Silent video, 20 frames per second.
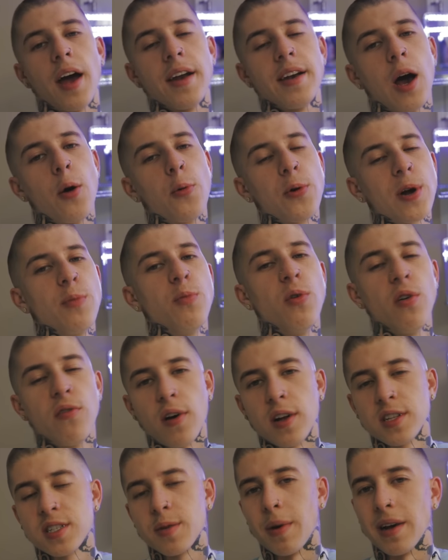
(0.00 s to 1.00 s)
right, now we're gonna move
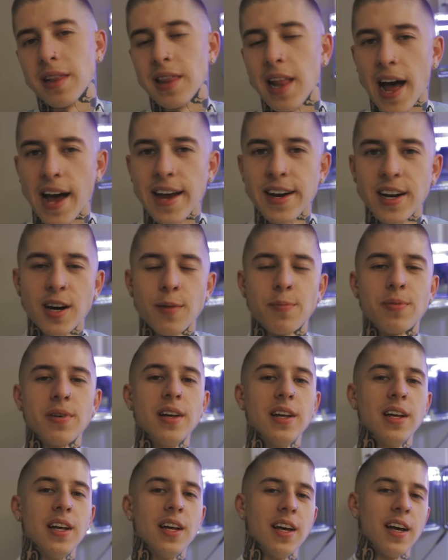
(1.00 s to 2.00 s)
on to my lineup.
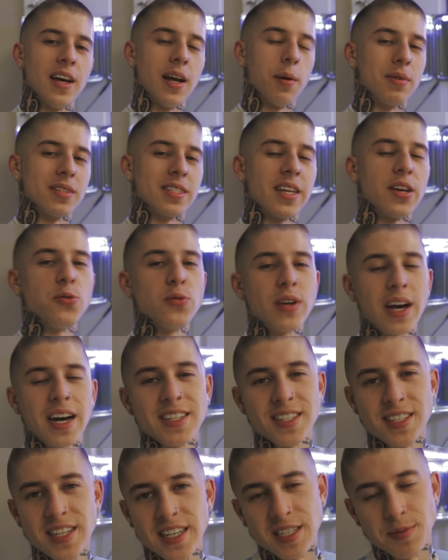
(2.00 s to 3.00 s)
I'm gonna tell you
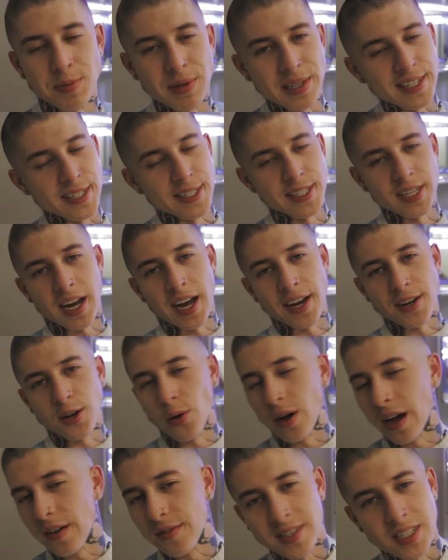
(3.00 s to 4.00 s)
guys this because I
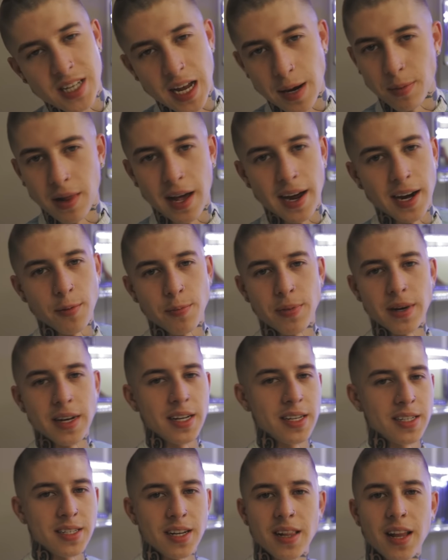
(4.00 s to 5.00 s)
don't have the same lineup
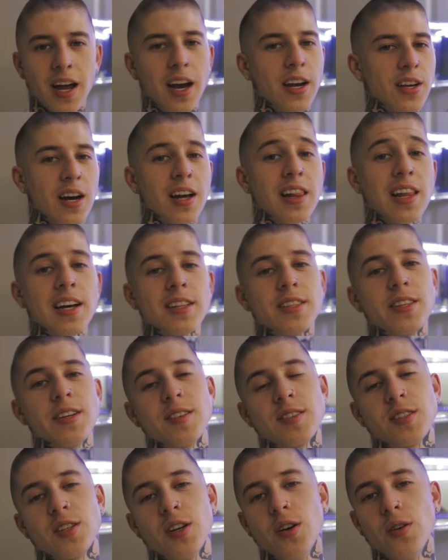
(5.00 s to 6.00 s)
as a lot of y'all out
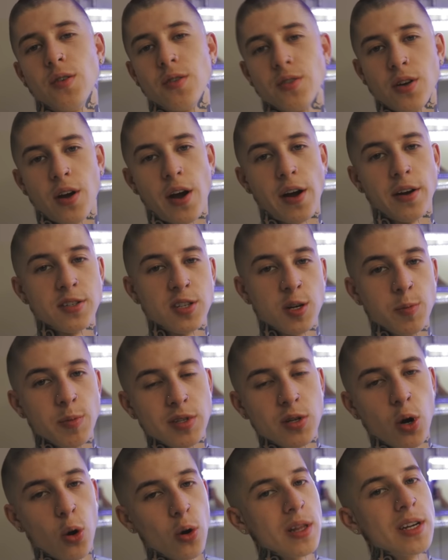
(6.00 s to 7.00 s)
there, so your hair is gonna
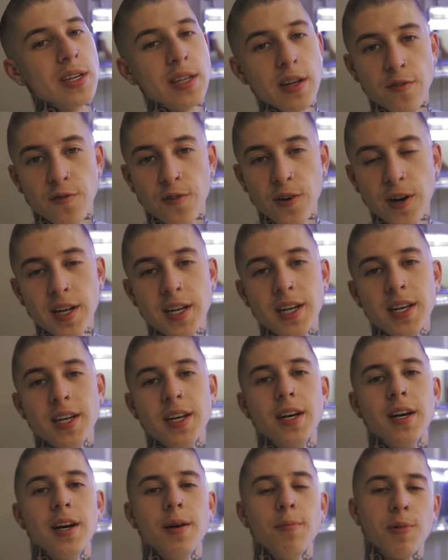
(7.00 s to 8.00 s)
be totally
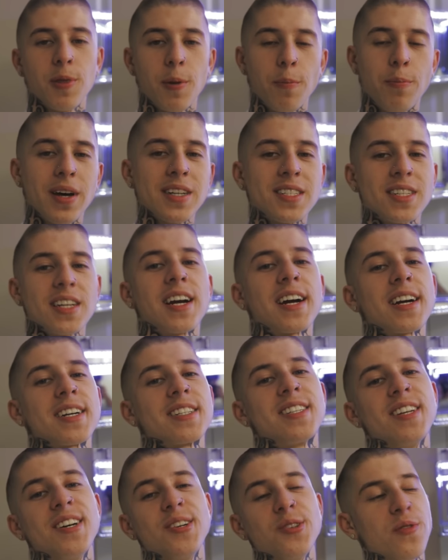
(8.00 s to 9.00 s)
different. But the best thing I
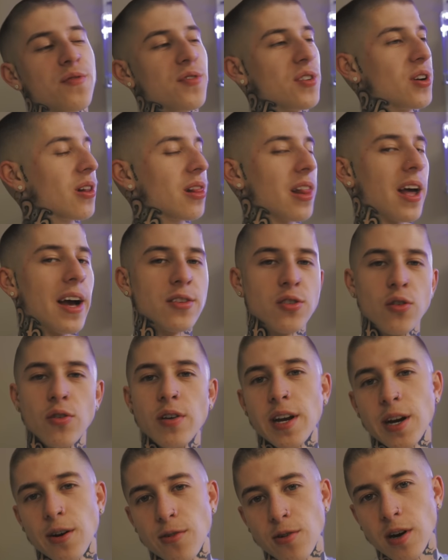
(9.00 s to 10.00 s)
can tell you if you're gonna line your
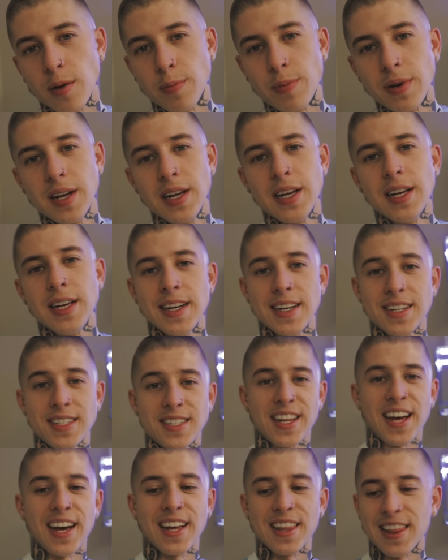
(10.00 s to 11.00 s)
own hair up
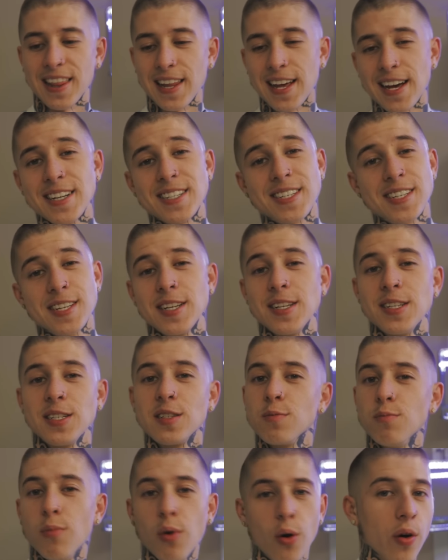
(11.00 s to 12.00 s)
is that less
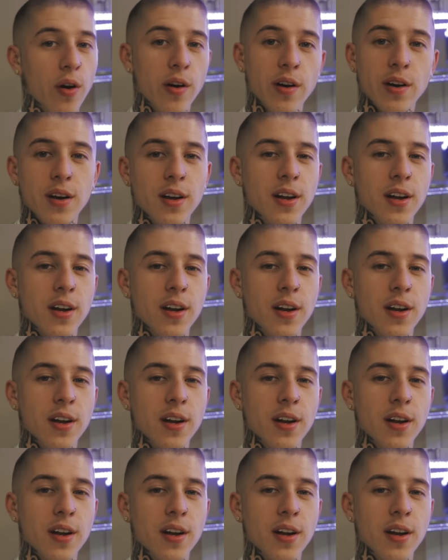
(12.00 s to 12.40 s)
is more.